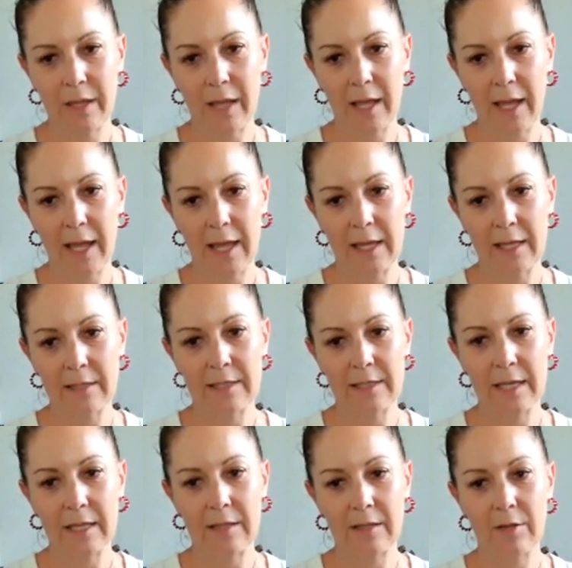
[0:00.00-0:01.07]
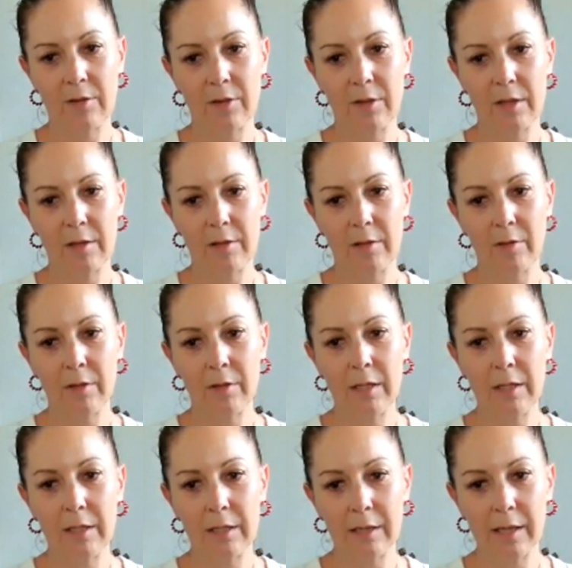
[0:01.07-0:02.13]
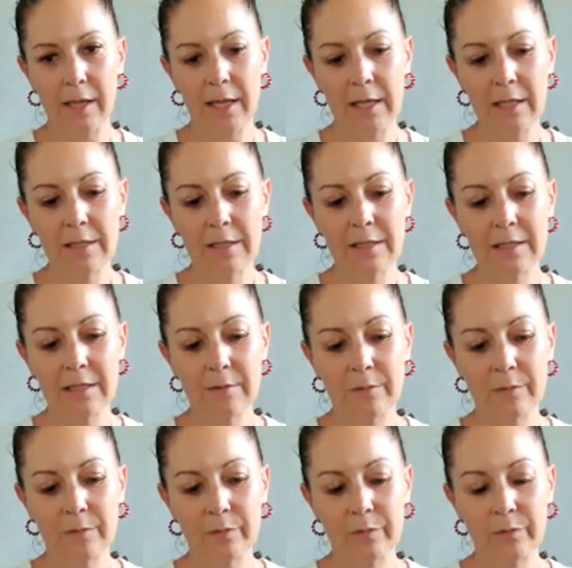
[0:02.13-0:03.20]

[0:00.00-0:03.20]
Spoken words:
the hands and the legs.